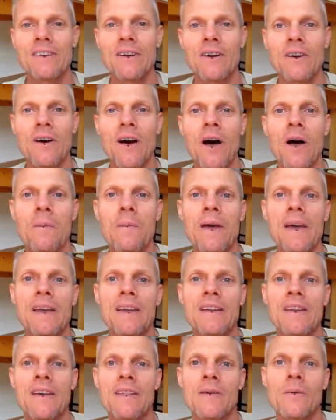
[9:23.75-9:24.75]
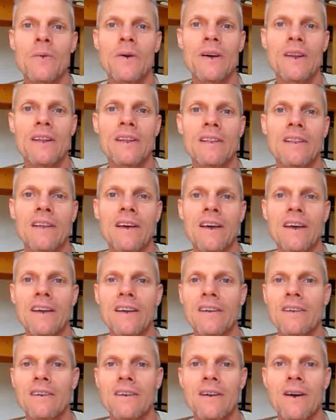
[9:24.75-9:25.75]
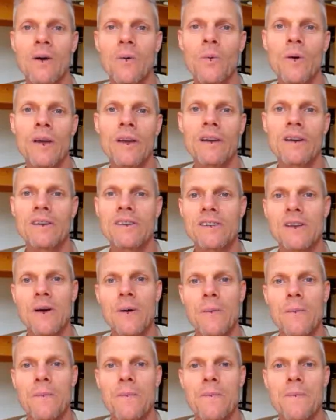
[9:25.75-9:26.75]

so I'll make another one in like a week or so.